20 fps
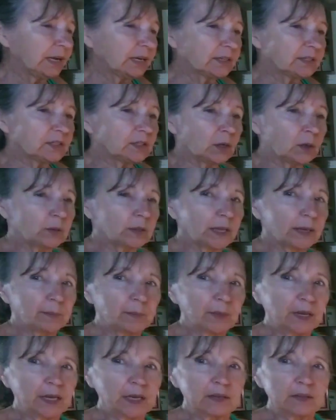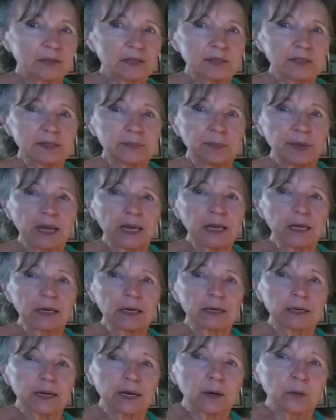So let me get this made
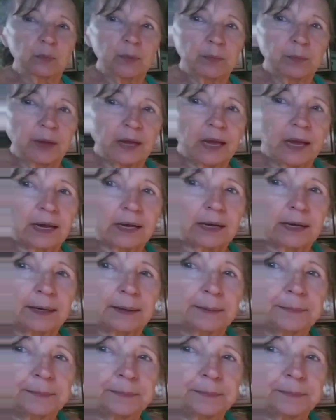and I'll be back.